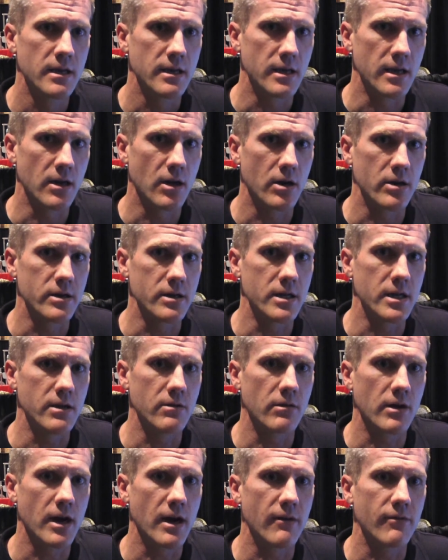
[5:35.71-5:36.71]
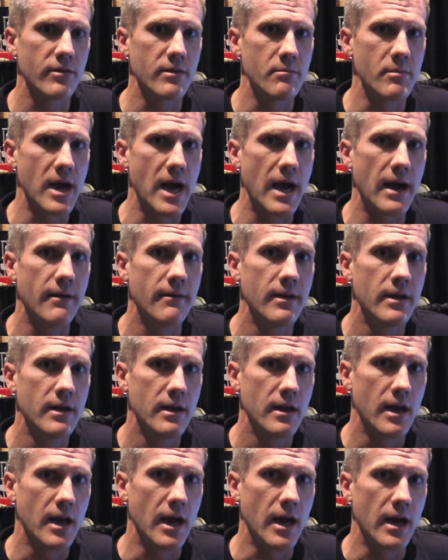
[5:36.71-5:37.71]
Get all you need right off the bat
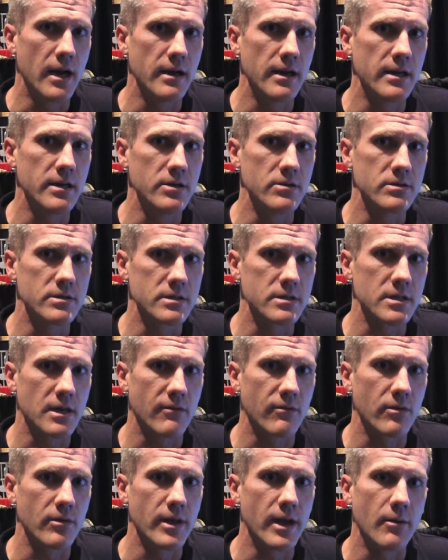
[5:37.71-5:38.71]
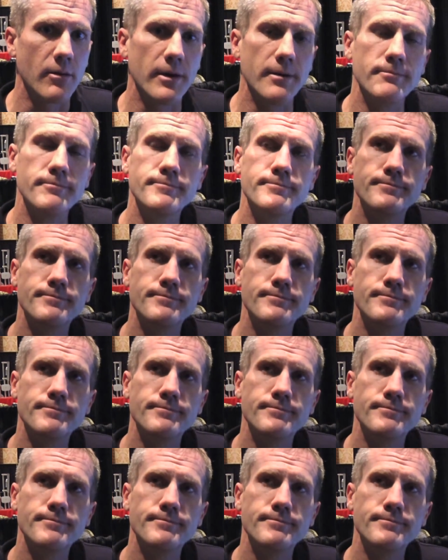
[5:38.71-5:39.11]
uh, and use the software that way.